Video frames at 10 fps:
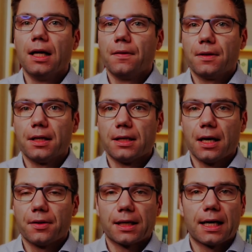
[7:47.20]
than the
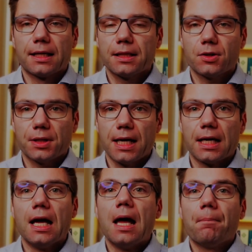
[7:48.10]
other guy. That's okay,
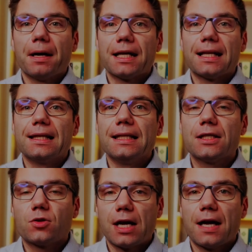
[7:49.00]
but at least
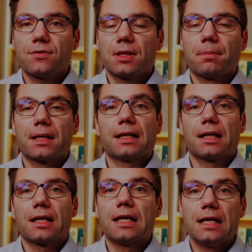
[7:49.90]
you have somebody that
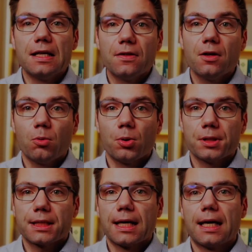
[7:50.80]
in the worst
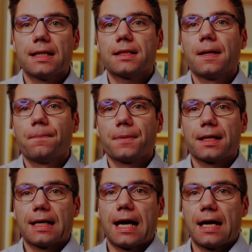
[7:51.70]
case
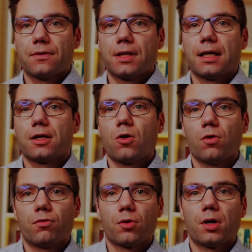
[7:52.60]
can take
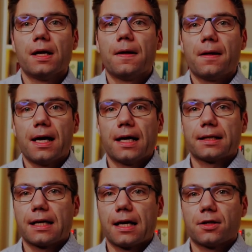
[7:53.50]
over and
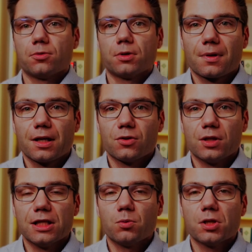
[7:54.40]
can do that. So
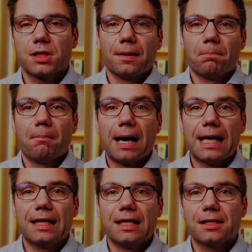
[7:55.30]
this was my
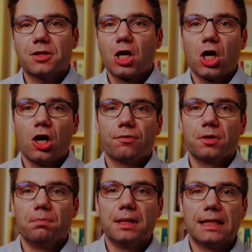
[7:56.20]
list of the
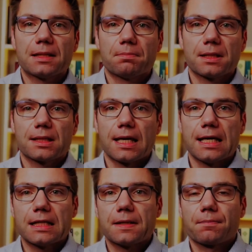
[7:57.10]
biggest
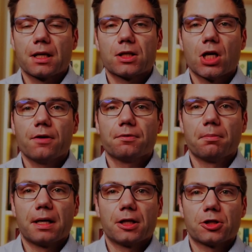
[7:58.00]
mistakes a software
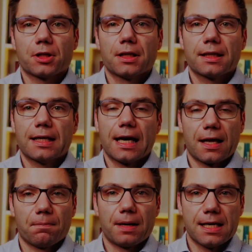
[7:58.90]
manager can
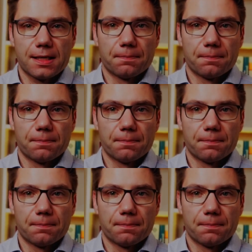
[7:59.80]
make.